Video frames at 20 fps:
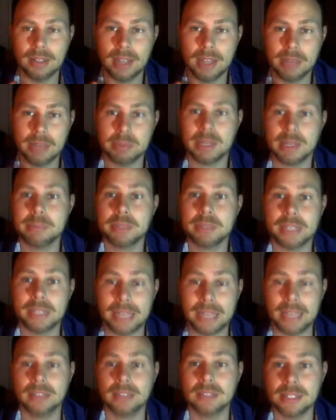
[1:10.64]
Able
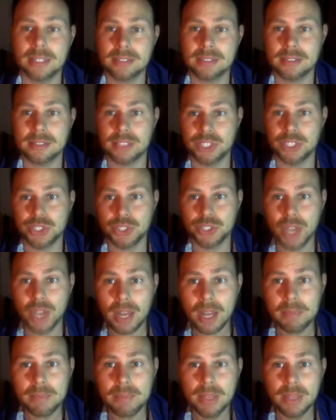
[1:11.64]
applicant analyzes each
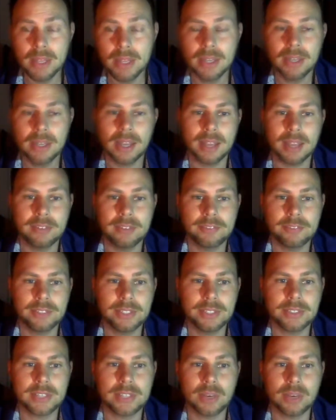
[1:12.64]
job and
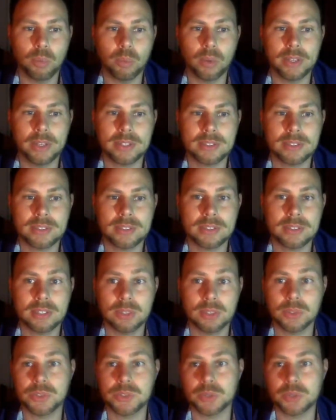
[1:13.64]
figures out what
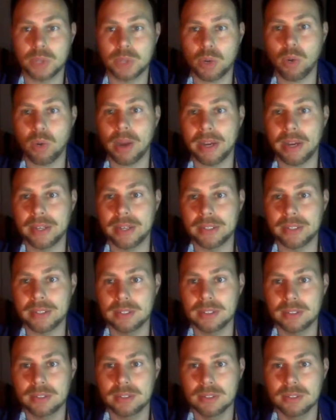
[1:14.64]
skills are required
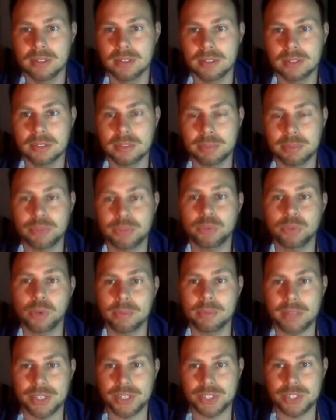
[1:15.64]
to
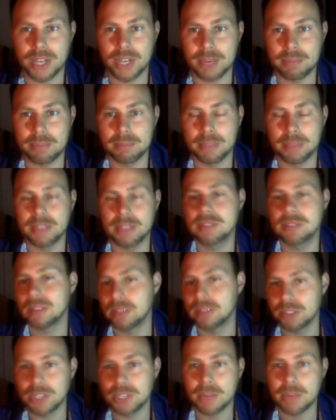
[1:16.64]
perform that job based
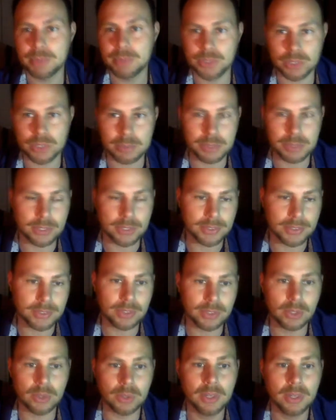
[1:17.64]
on the job description.
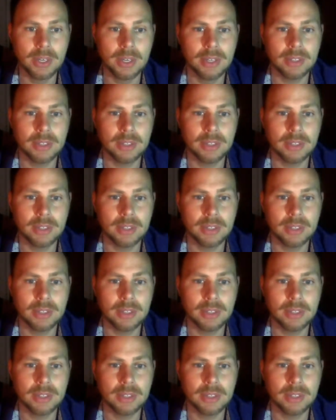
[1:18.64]
So,